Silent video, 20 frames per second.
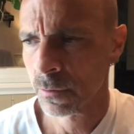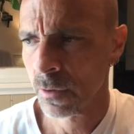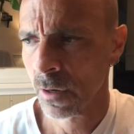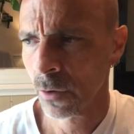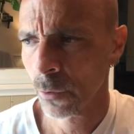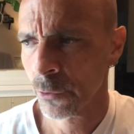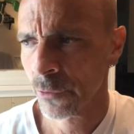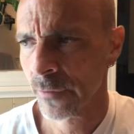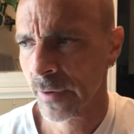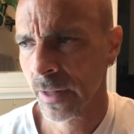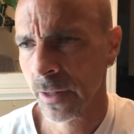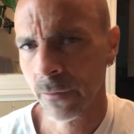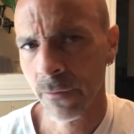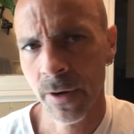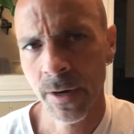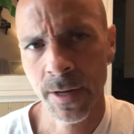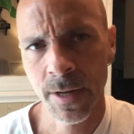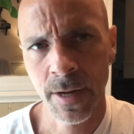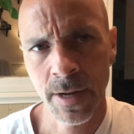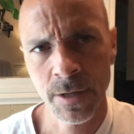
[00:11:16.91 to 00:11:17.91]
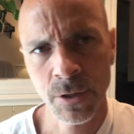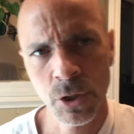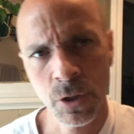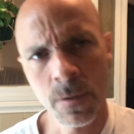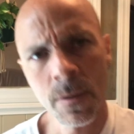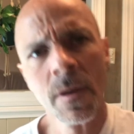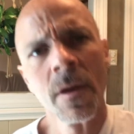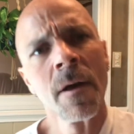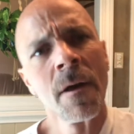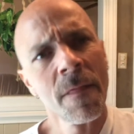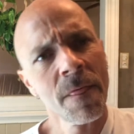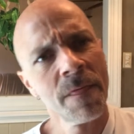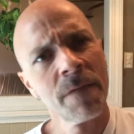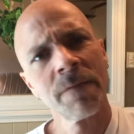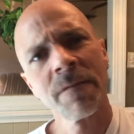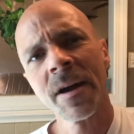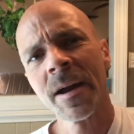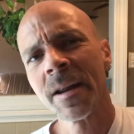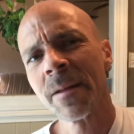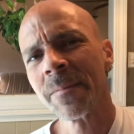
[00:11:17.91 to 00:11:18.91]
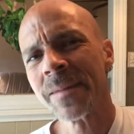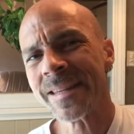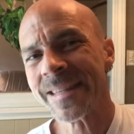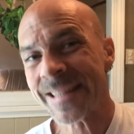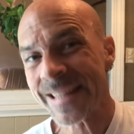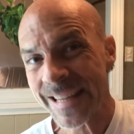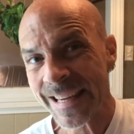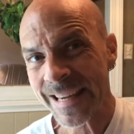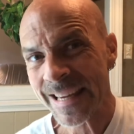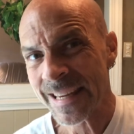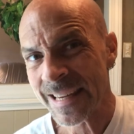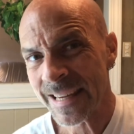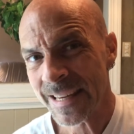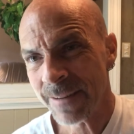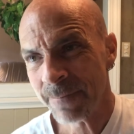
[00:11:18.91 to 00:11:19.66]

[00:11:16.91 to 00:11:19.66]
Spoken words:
ultraviolet radiation, the vitamin D,